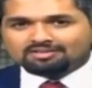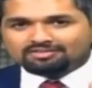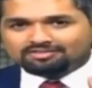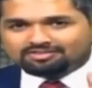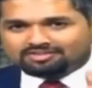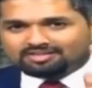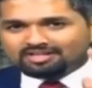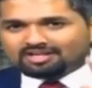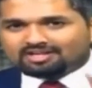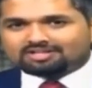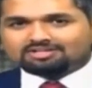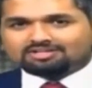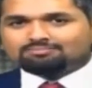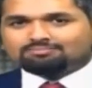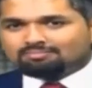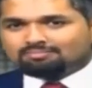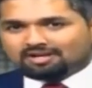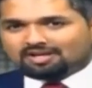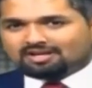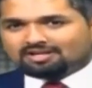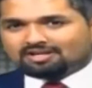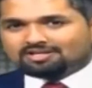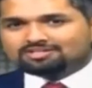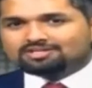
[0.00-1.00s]
that
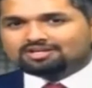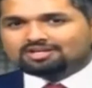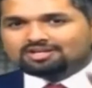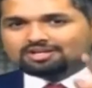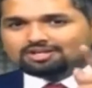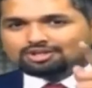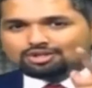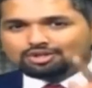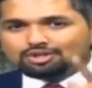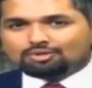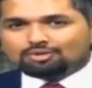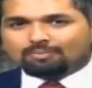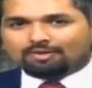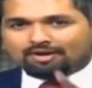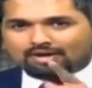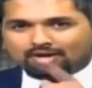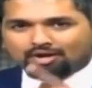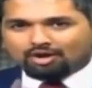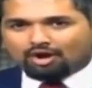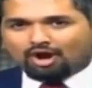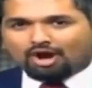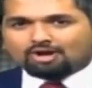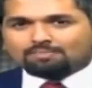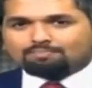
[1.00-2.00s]
means you may
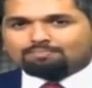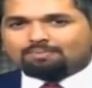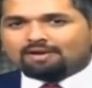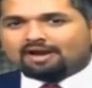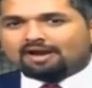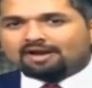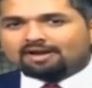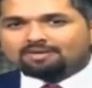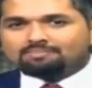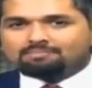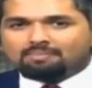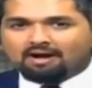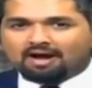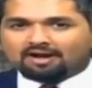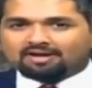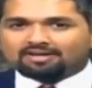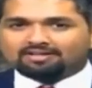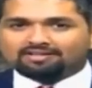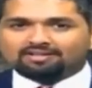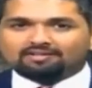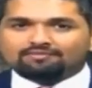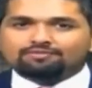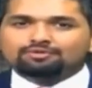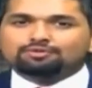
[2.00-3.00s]
not pay it back
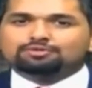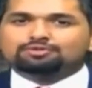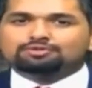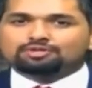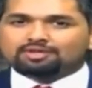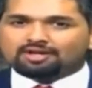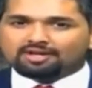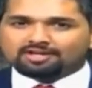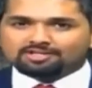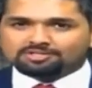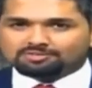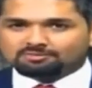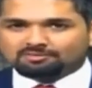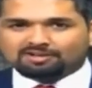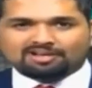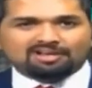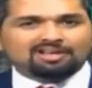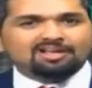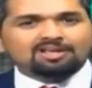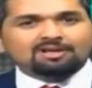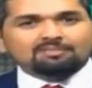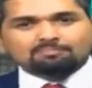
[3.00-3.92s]
in the future as well.